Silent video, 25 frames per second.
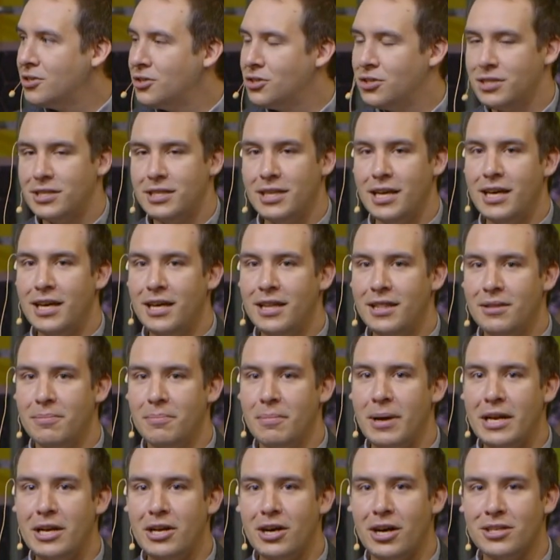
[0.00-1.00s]
just did? The
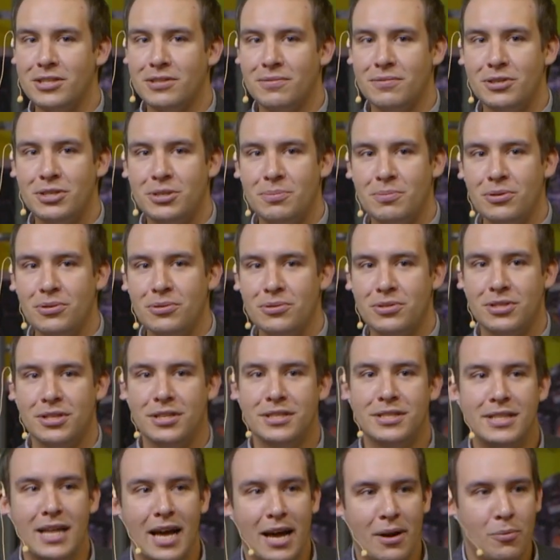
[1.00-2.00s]
main cause of disputes,
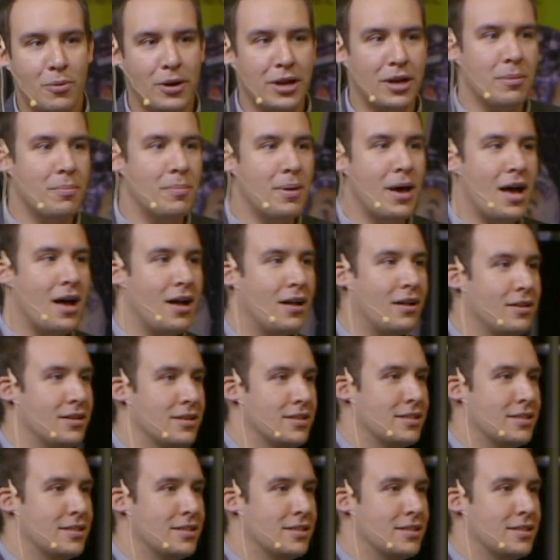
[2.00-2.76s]
does that ring a bell?